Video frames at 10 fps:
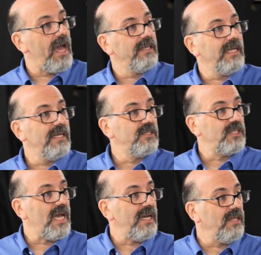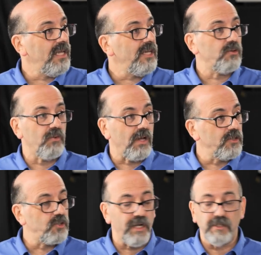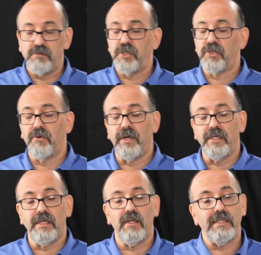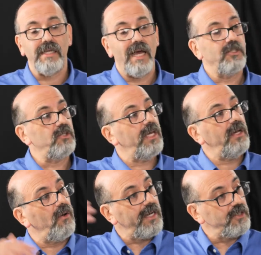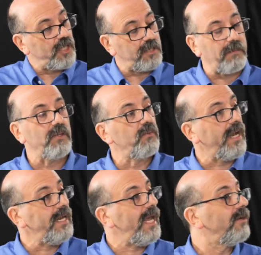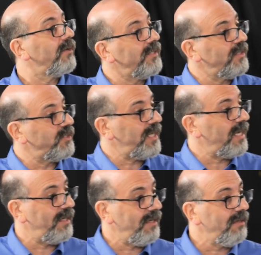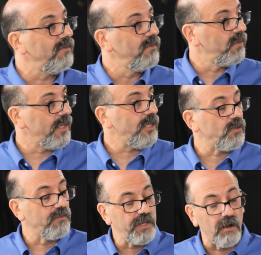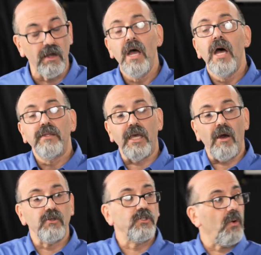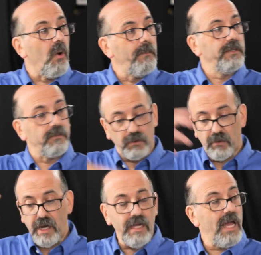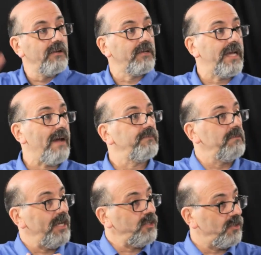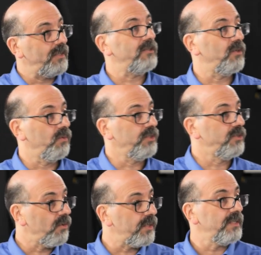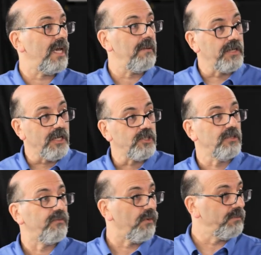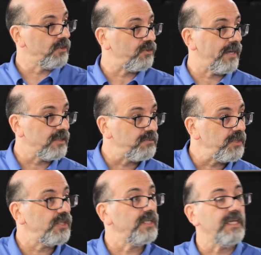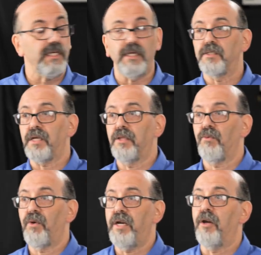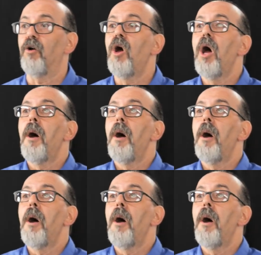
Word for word: and they didn't see any leaks around the transmission or anything like that, so they go ahead and check by the radiator and didn't see any leaks over there. They also opened up the radiator cap to make sure that there was no contamination from the transmission getting inside the radiator,